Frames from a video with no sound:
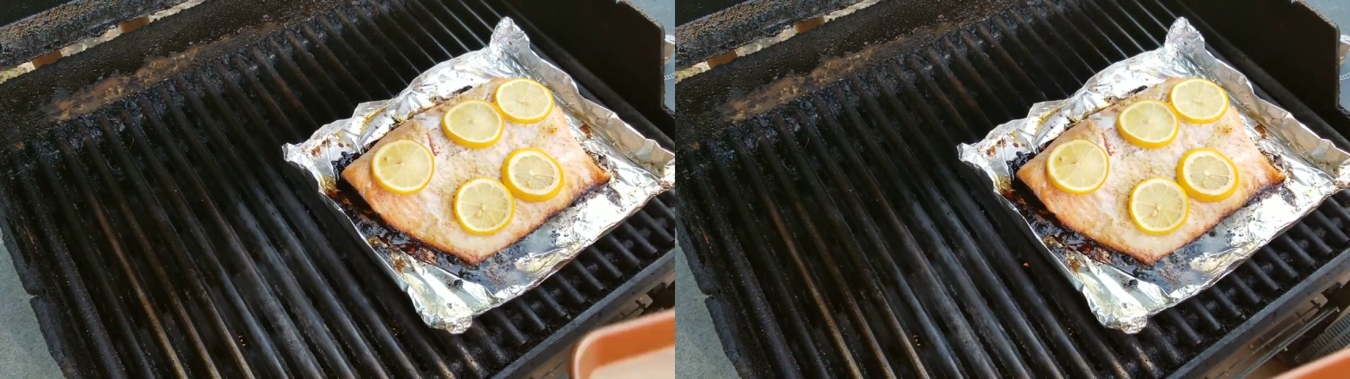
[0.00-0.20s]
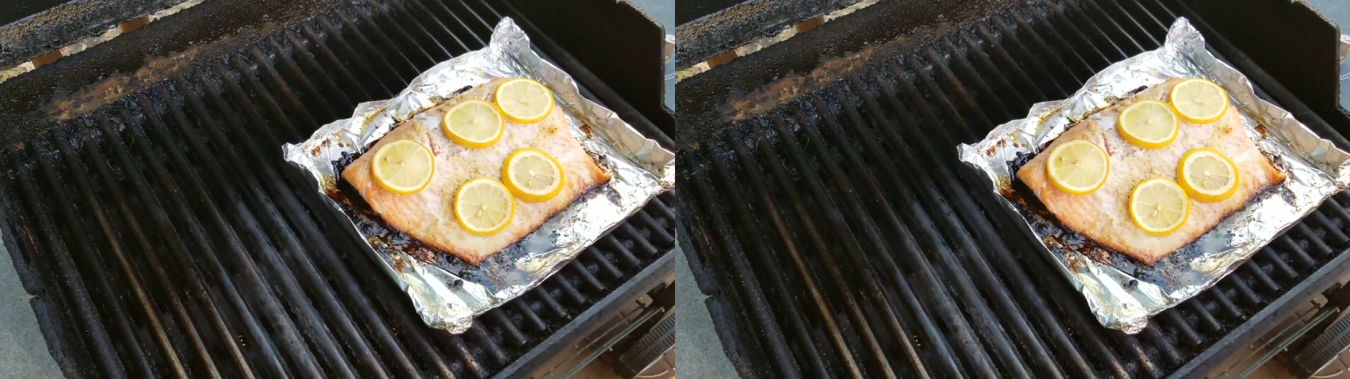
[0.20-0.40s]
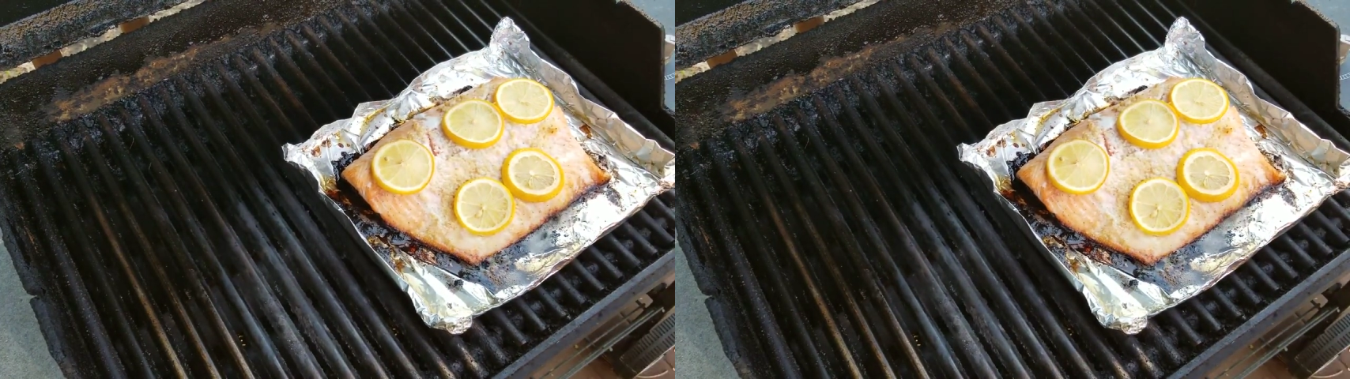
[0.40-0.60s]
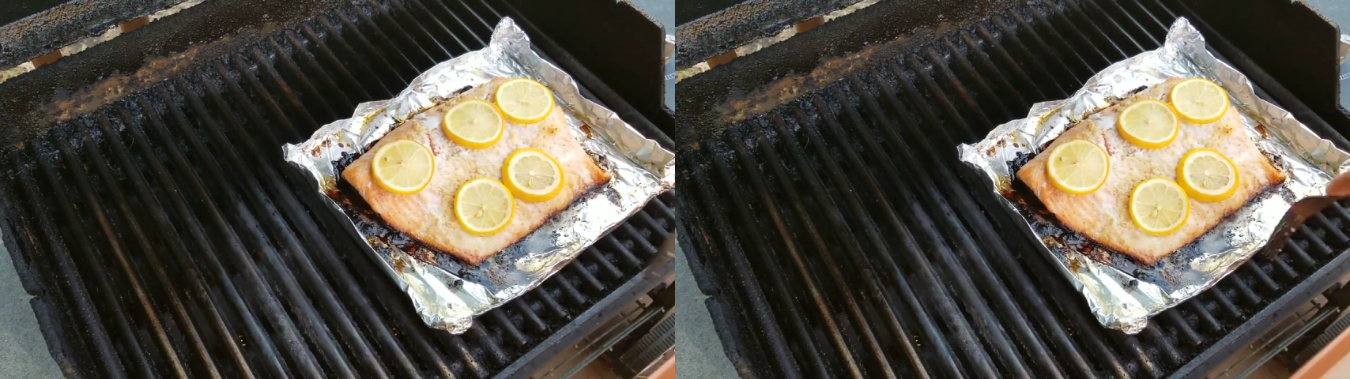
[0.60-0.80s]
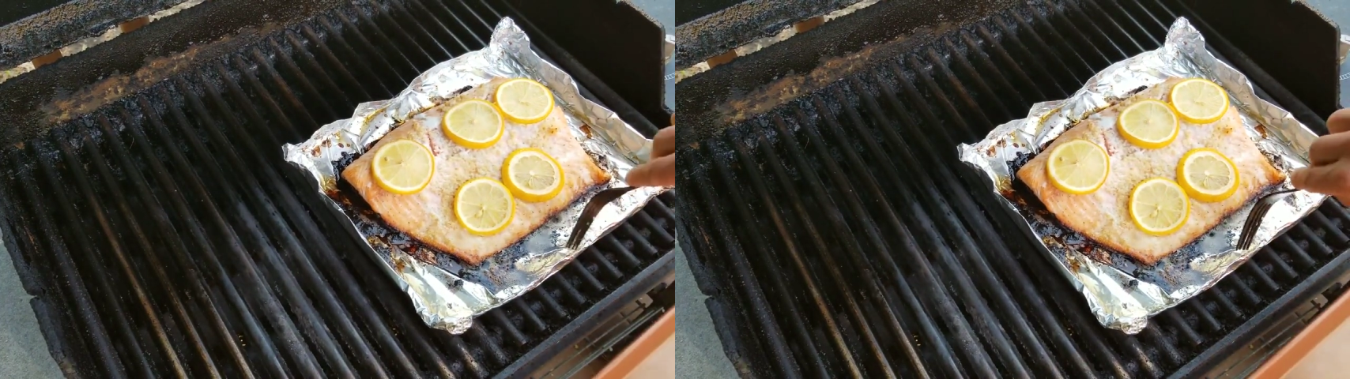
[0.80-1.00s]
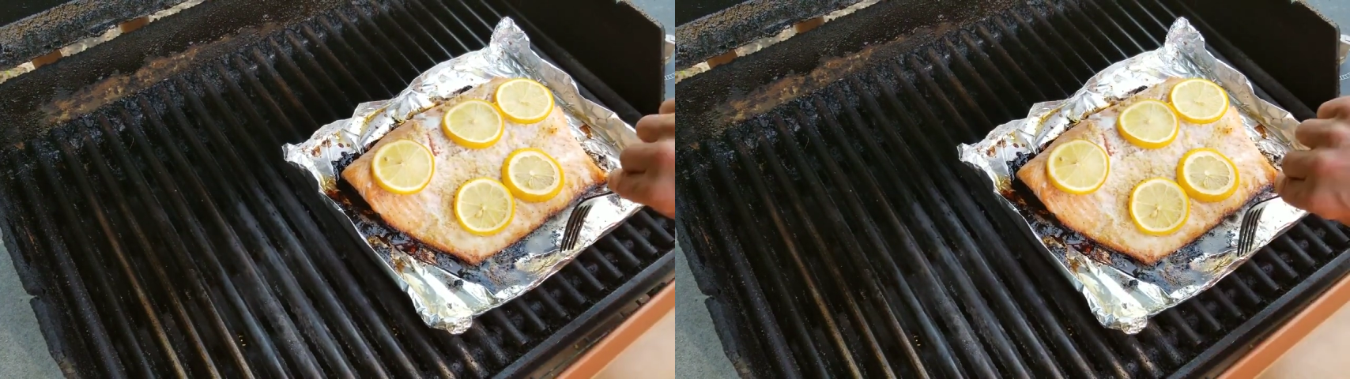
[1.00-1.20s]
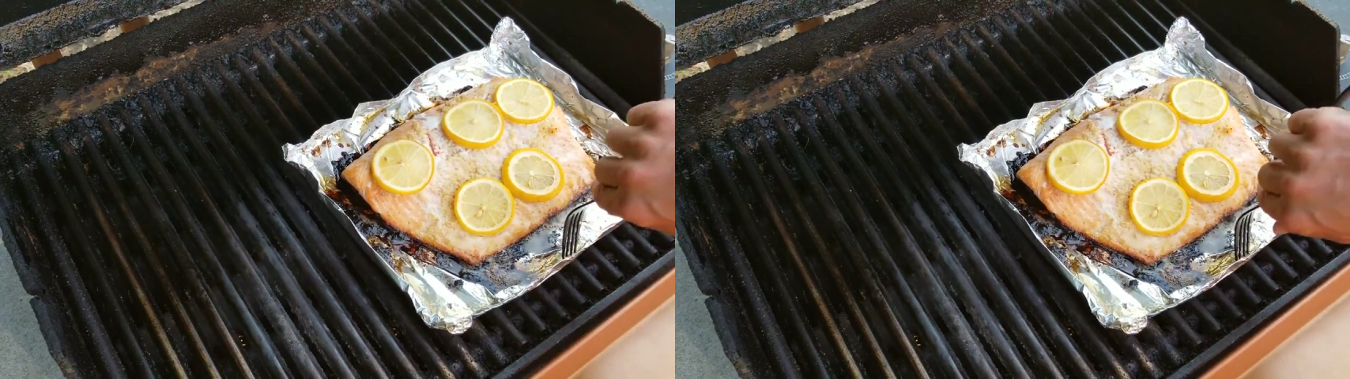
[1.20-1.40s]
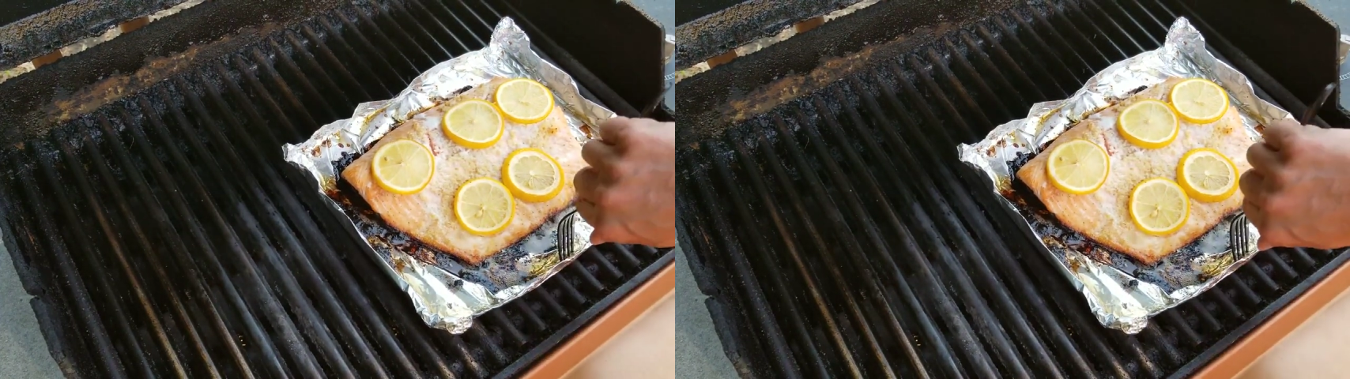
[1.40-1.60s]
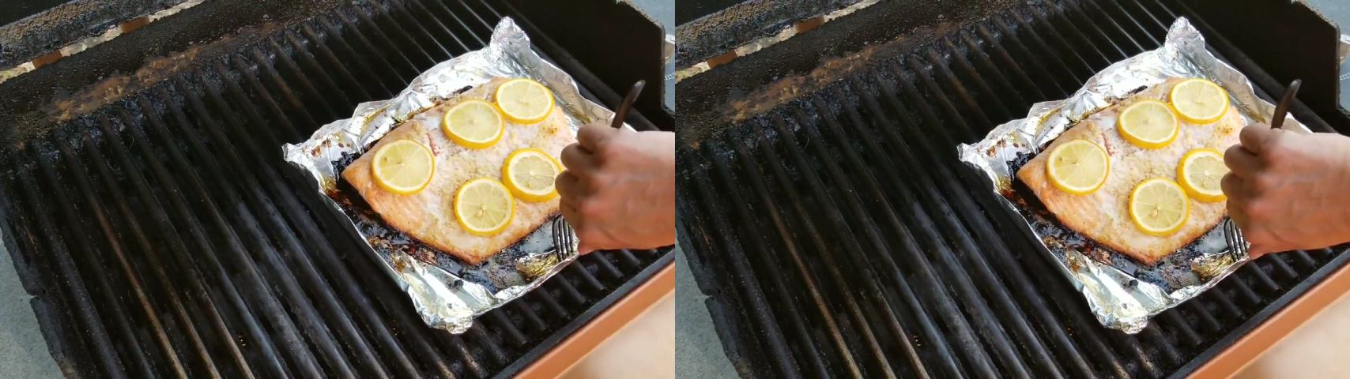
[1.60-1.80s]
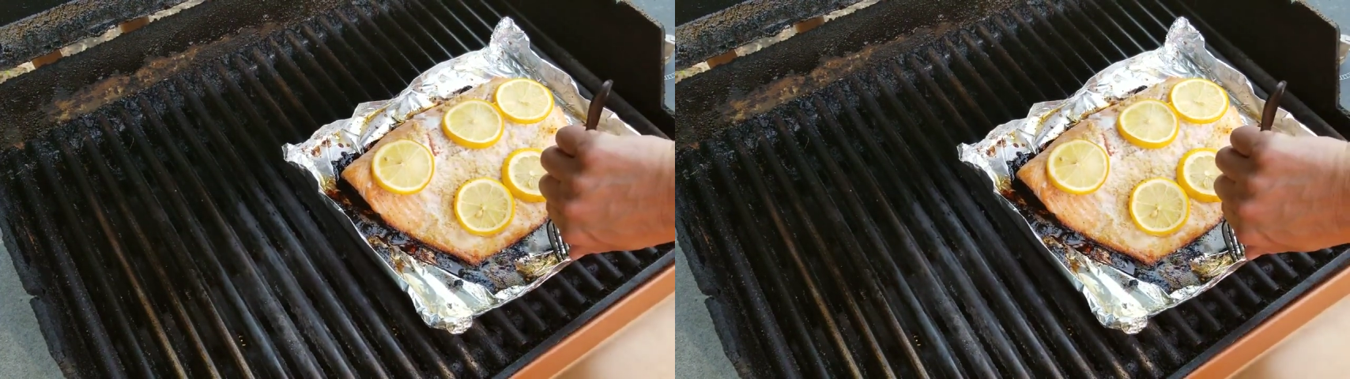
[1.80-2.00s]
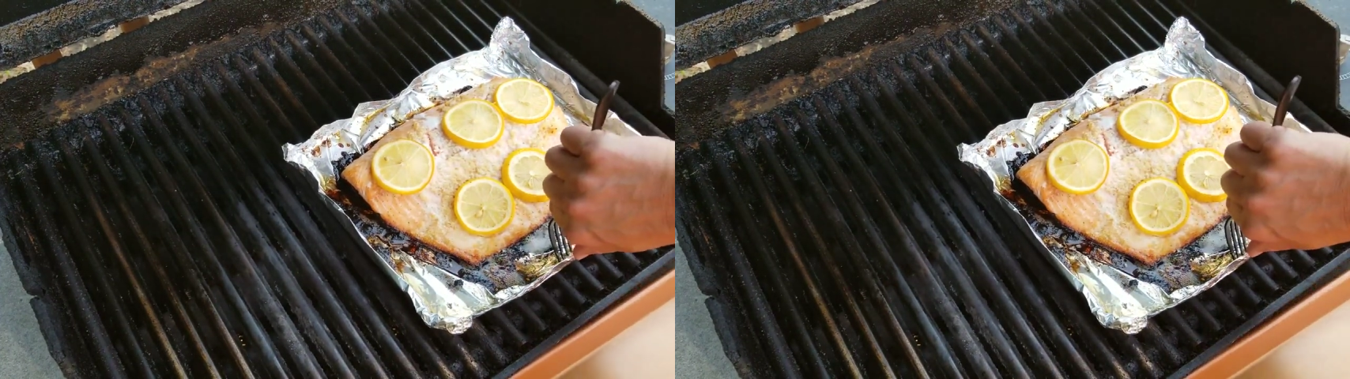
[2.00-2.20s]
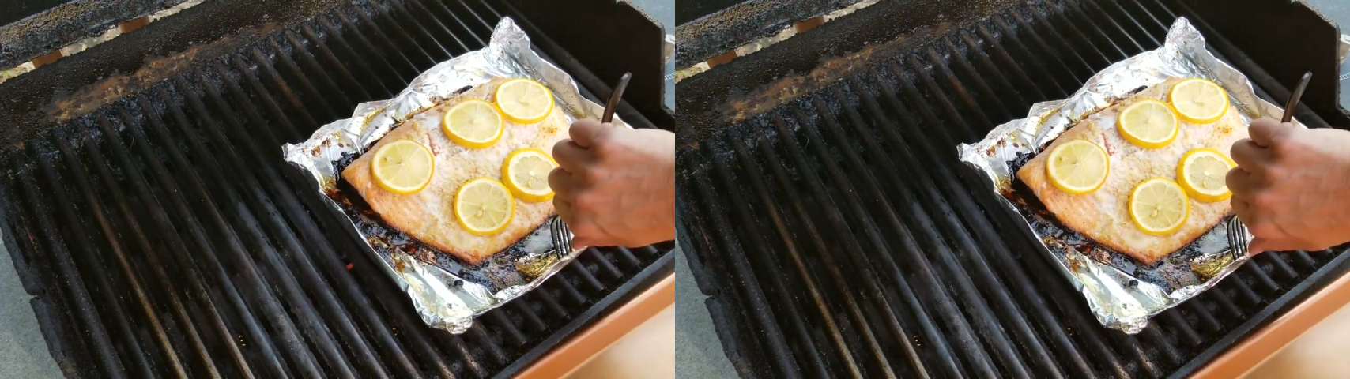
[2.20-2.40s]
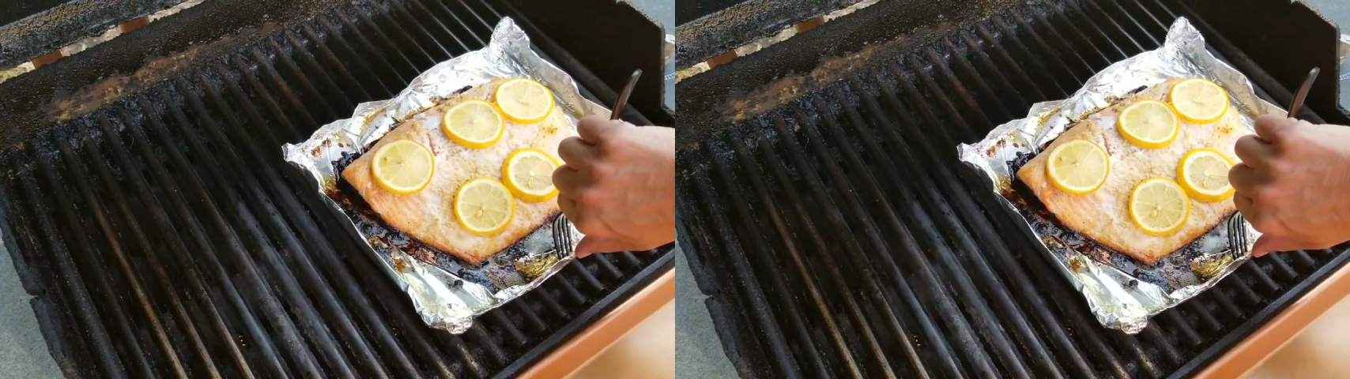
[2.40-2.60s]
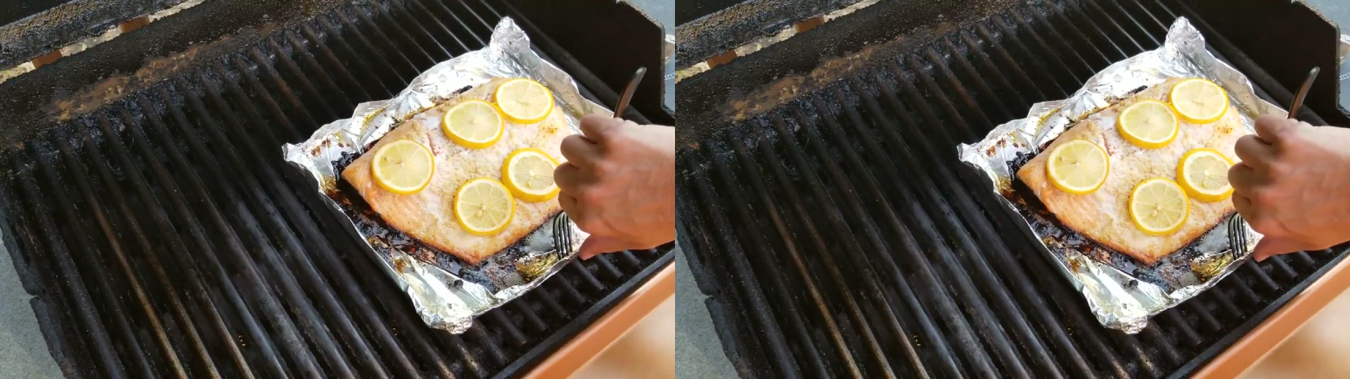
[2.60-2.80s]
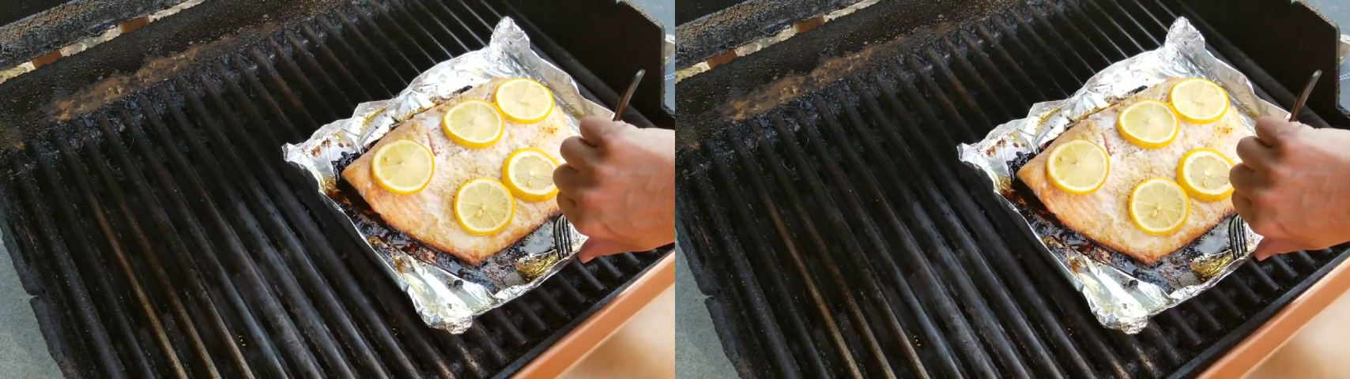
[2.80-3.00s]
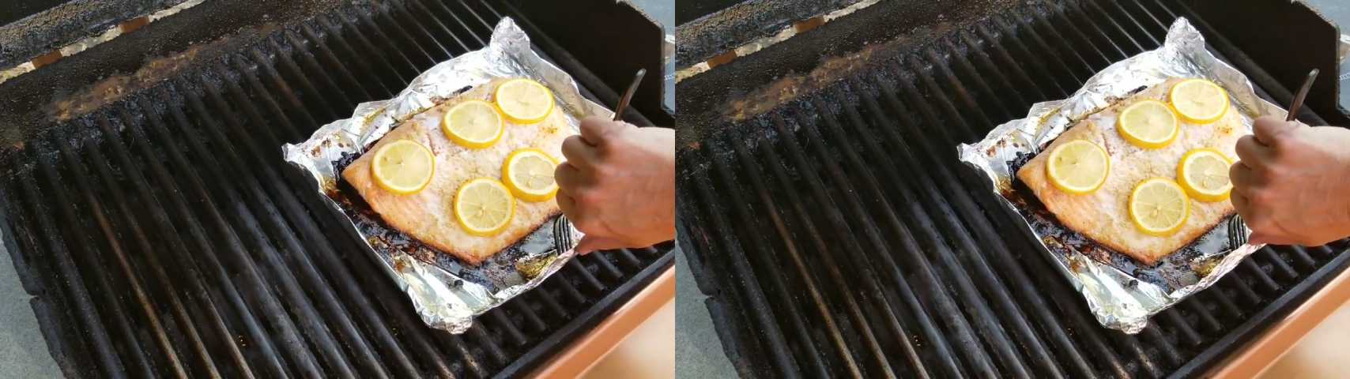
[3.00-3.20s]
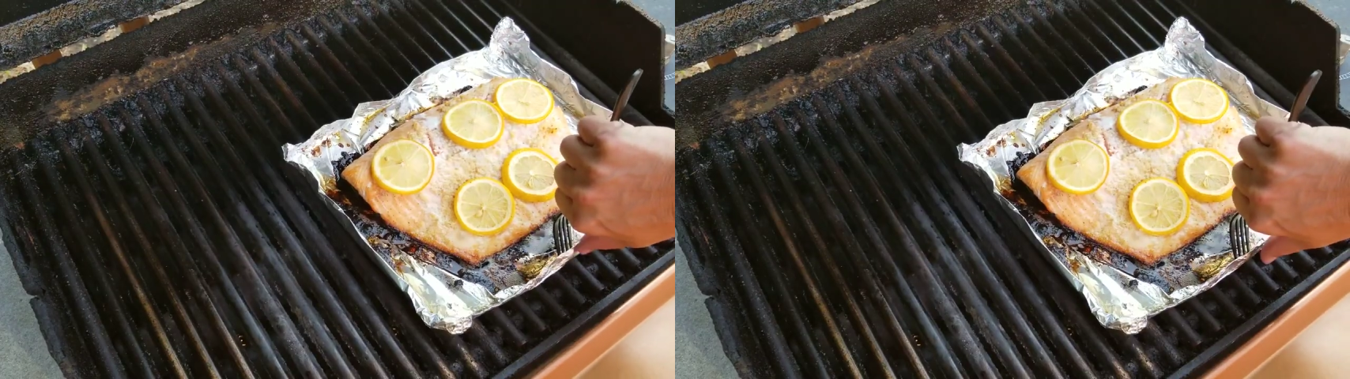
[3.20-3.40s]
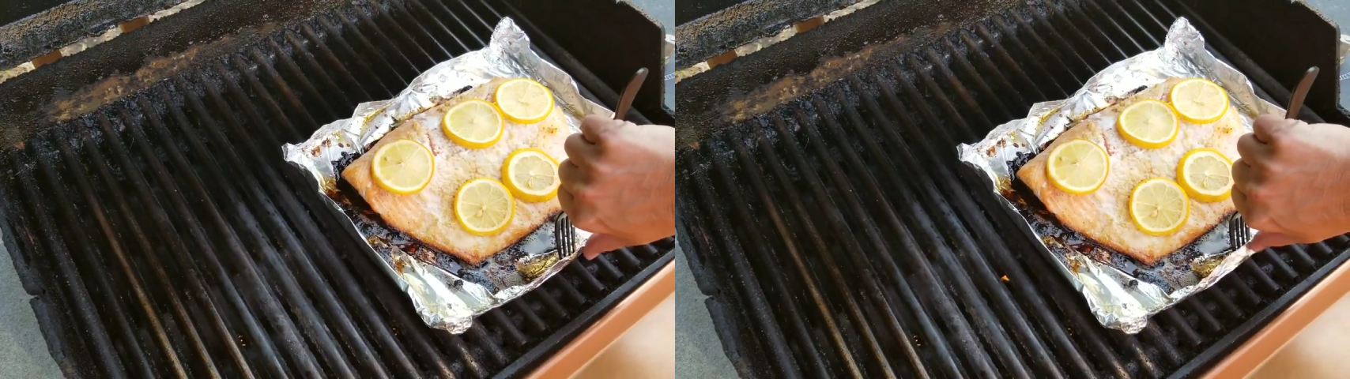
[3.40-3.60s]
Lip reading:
(no speaker visible)